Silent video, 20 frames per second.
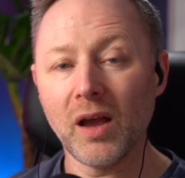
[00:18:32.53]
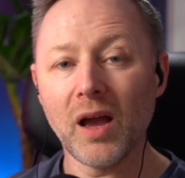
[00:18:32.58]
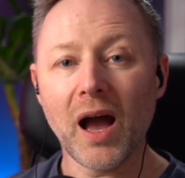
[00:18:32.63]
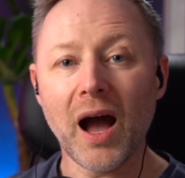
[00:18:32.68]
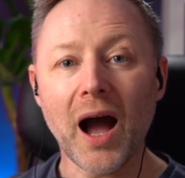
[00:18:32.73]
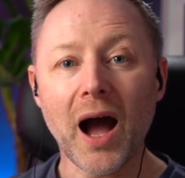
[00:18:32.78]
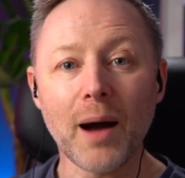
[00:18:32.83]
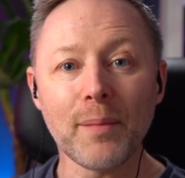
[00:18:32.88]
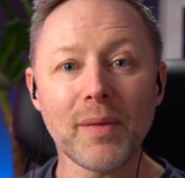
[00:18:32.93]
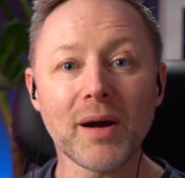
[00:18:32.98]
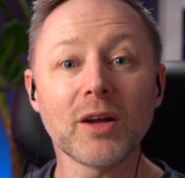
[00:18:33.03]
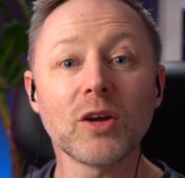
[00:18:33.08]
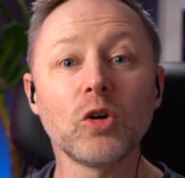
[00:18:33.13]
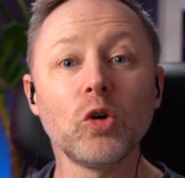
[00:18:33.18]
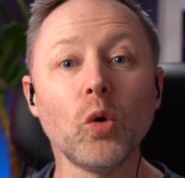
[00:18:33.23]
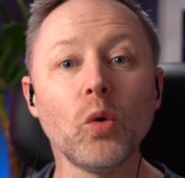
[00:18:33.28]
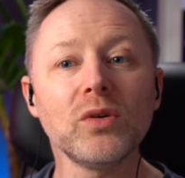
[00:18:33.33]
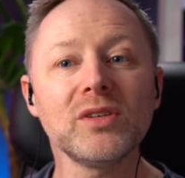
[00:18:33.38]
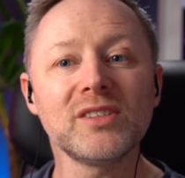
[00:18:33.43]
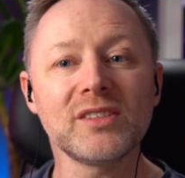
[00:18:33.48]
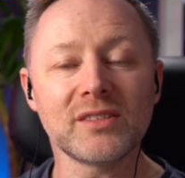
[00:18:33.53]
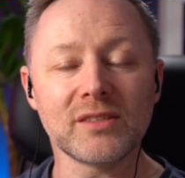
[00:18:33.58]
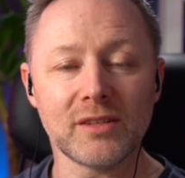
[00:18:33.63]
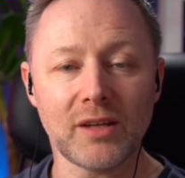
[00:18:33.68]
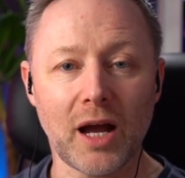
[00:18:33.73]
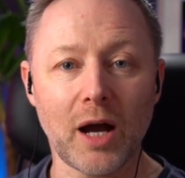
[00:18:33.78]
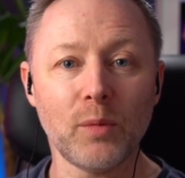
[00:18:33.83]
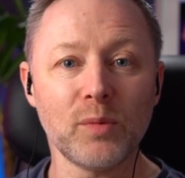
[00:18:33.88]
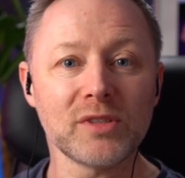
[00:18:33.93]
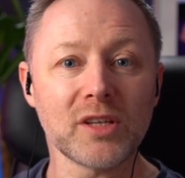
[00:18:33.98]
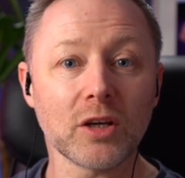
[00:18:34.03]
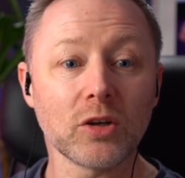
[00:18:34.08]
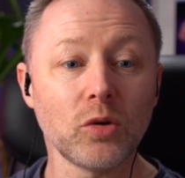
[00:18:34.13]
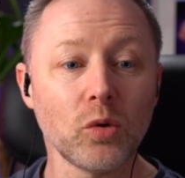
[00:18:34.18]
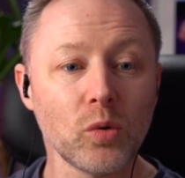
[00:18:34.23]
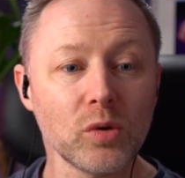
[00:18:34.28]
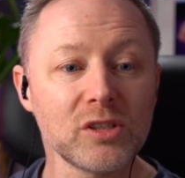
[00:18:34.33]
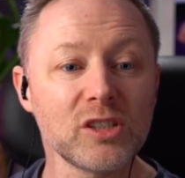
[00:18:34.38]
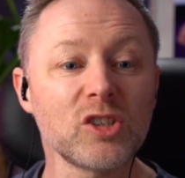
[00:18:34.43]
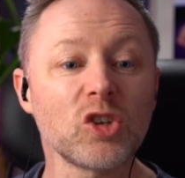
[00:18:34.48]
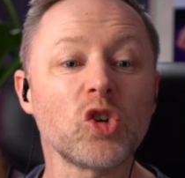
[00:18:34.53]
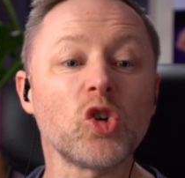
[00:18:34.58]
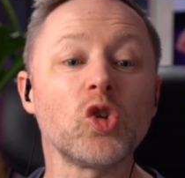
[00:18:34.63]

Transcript: I'm a ghost. I was a ghost.